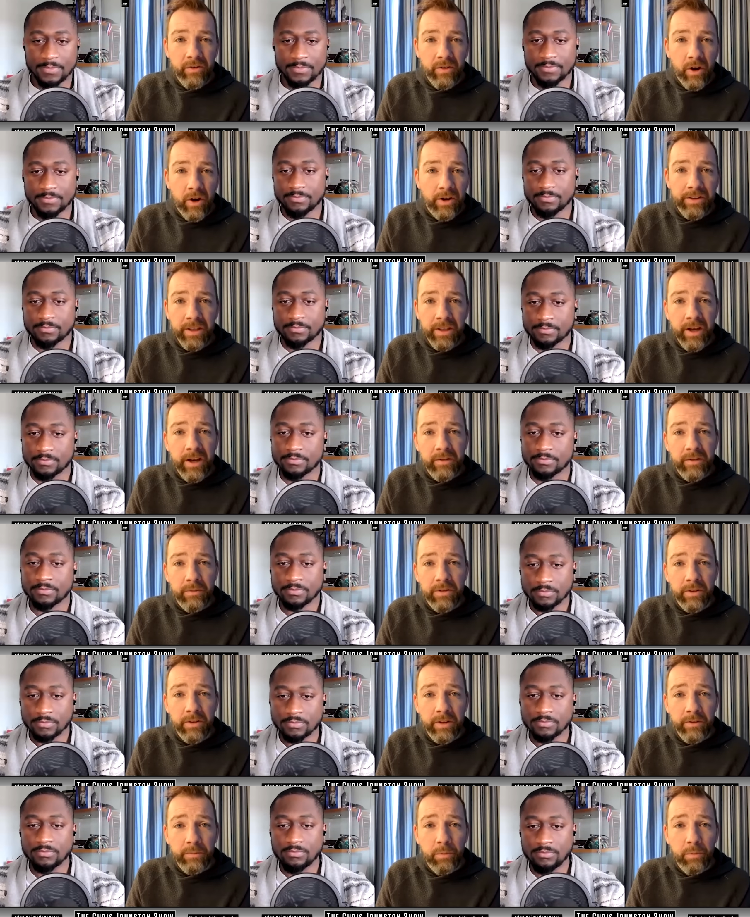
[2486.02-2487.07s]
Speaker 1: on the ice with the
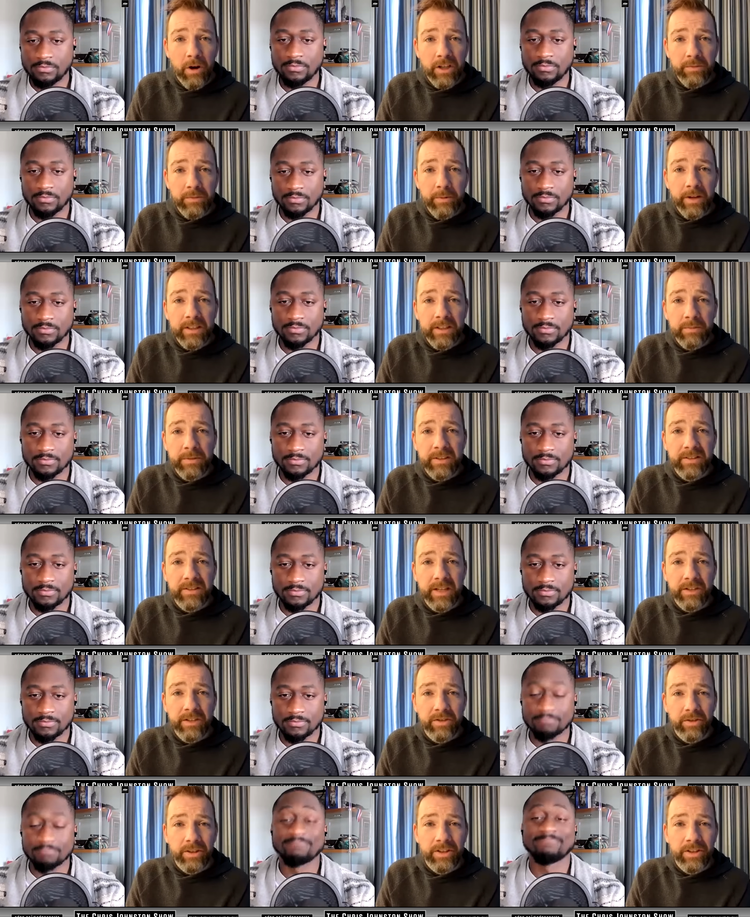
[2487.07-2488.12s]
Leafs prospects. I mean,
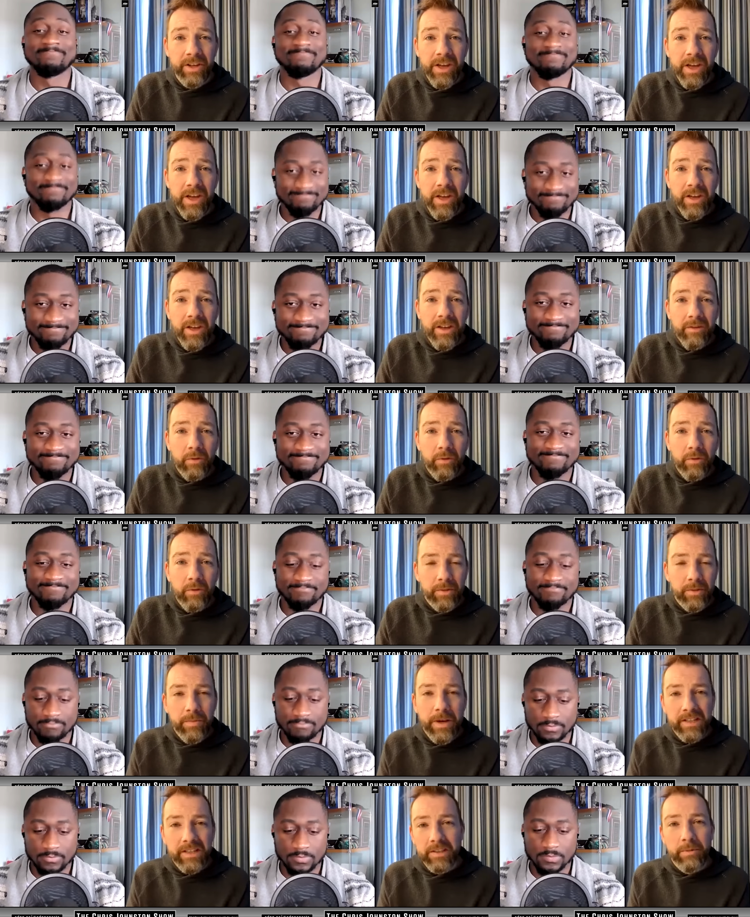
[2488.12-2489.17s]
essentially what's
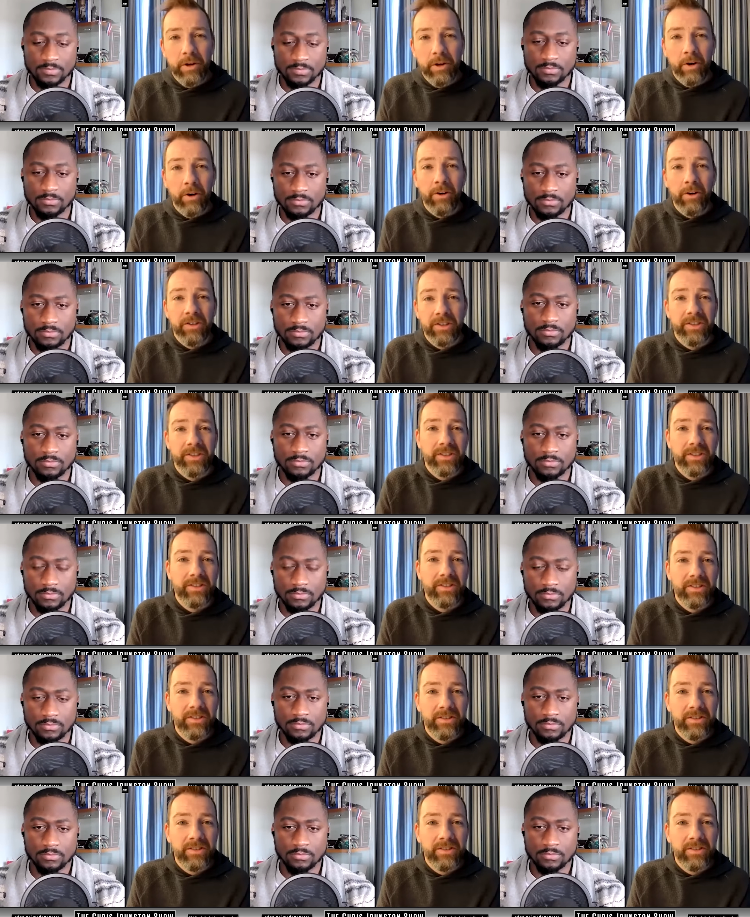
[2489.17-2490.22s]
amazing about her is she's
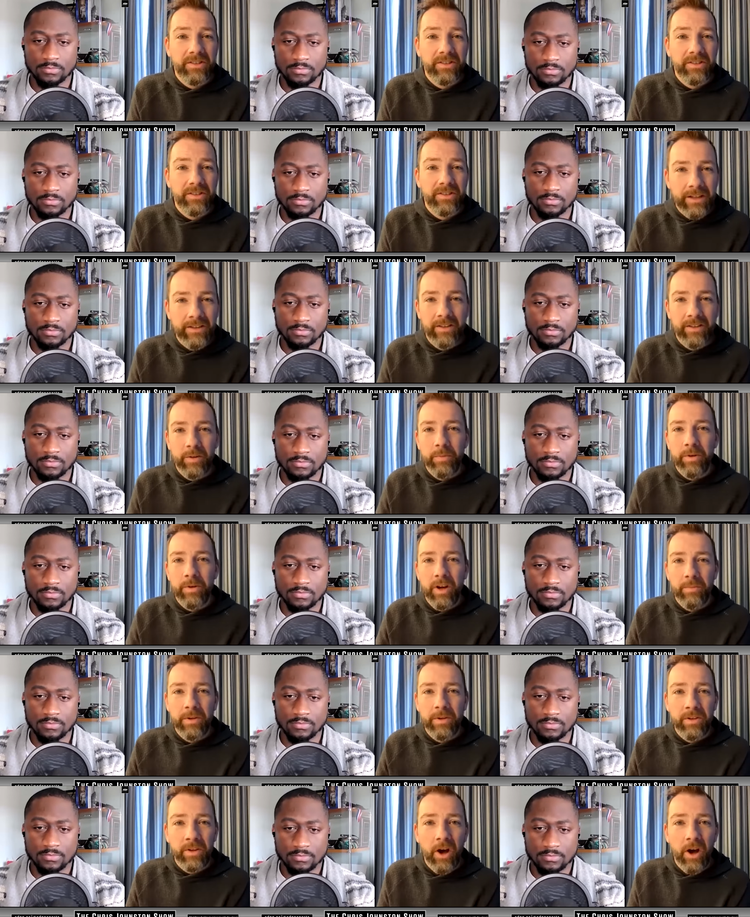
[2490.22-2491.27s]
still training to
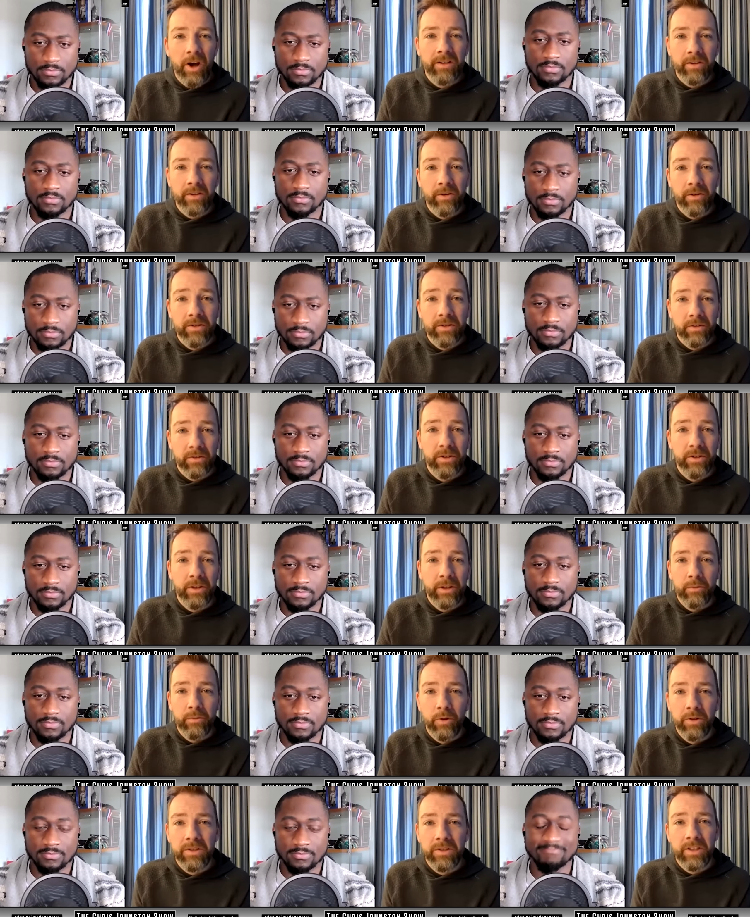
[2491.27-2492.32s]
become a doctor. So she
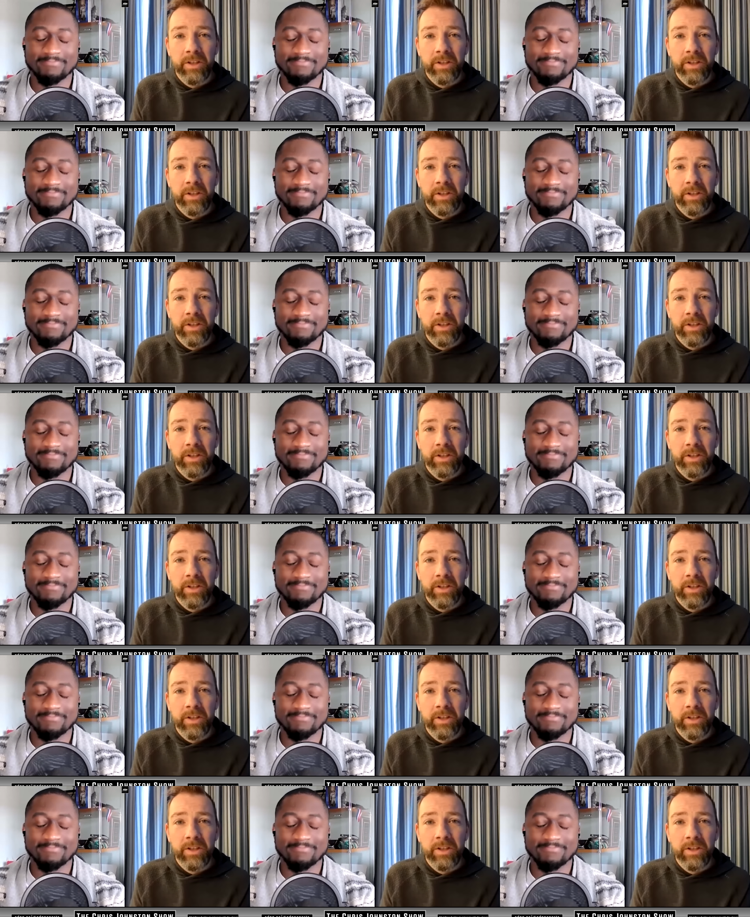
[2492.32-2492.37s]
like works in the